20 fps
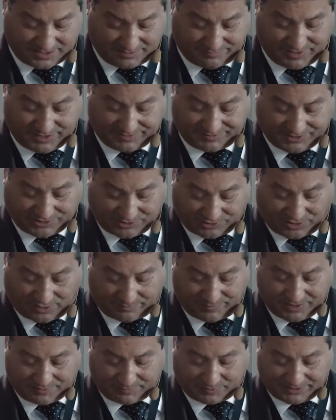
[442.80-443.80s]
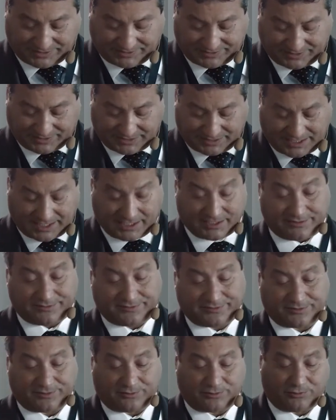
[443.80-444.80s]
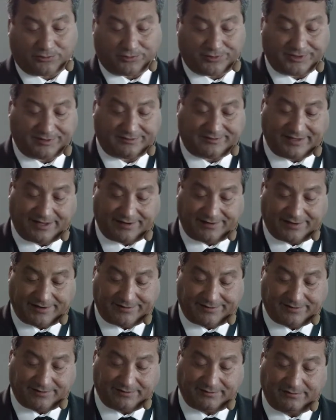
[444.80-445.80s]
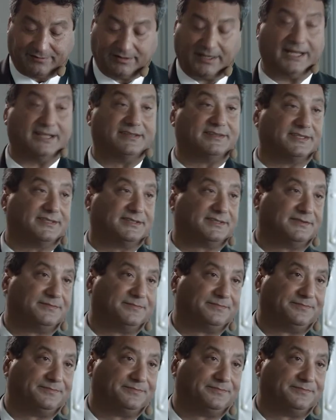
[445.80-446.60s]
be it economic, political, health, or terror-related.